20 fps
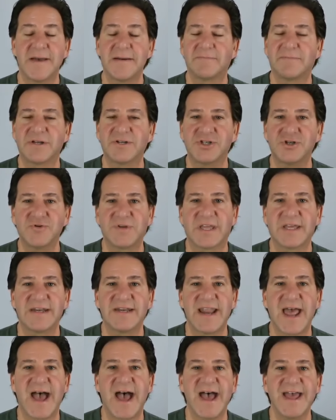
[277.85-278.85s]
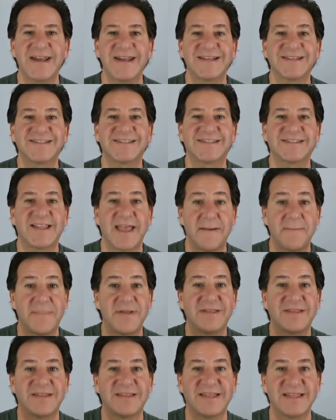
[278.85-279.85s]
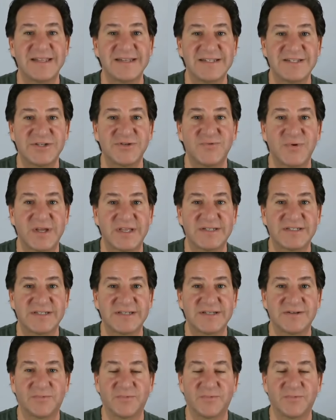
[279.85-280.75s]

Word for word: but you cannot step into it.